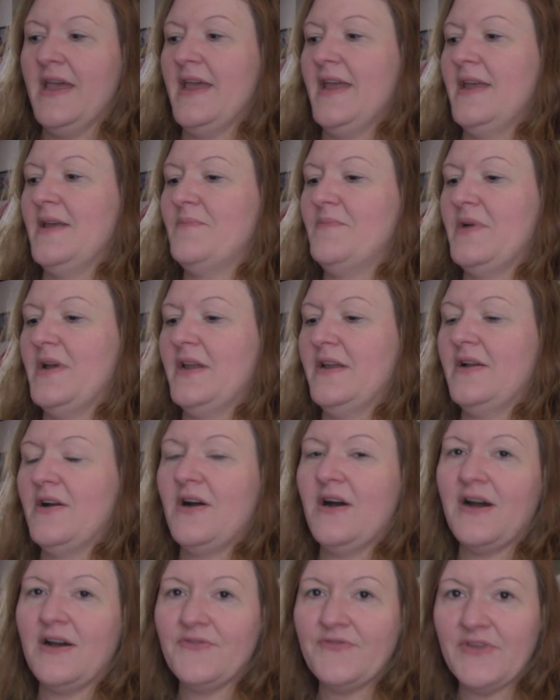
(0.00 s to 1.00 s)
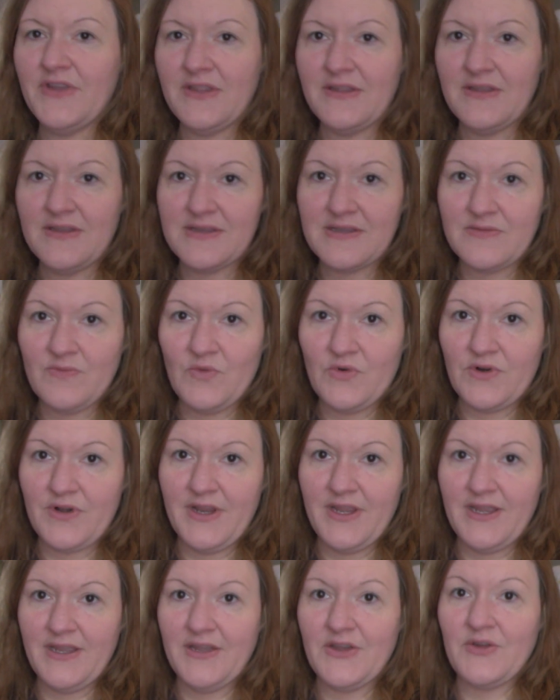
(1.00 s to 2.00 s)
and my coffee this
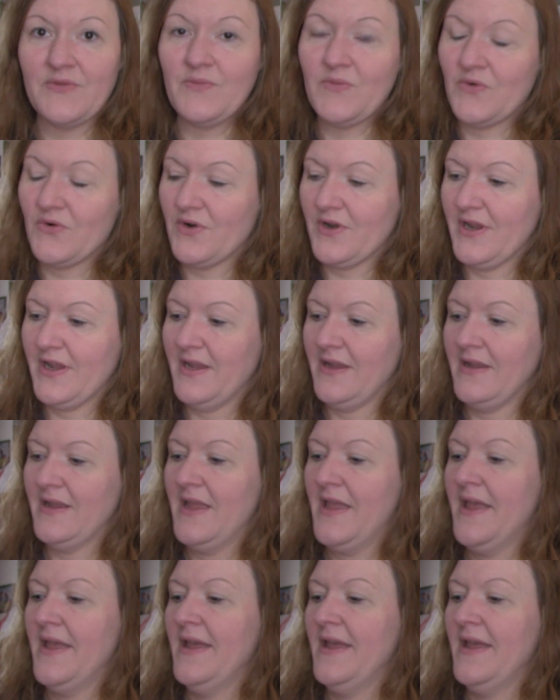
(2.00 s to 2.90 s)
morning. Good morning.